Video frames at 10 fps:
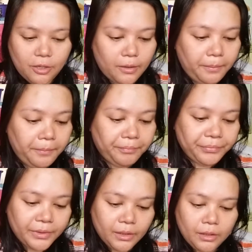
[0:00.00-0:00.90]
up.
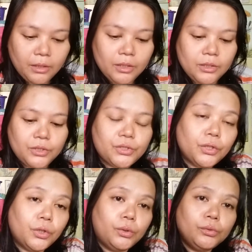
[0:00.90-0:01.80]

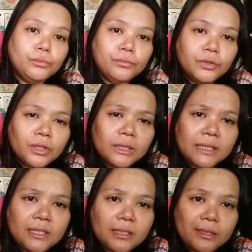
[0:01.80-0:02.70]
So
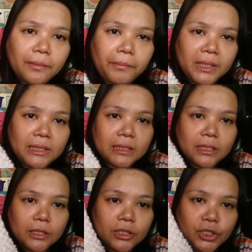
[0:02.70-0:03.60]
this is the bee
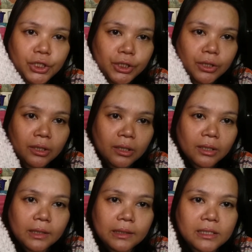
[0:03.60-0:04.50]
stitch.
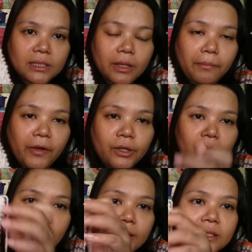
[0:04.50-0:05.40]
It has a very
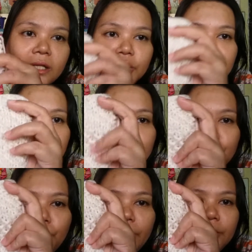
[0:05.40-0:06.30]
nice texture
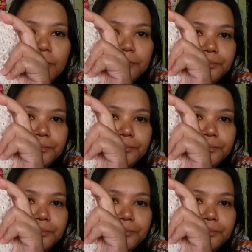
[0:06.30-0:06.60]
to it.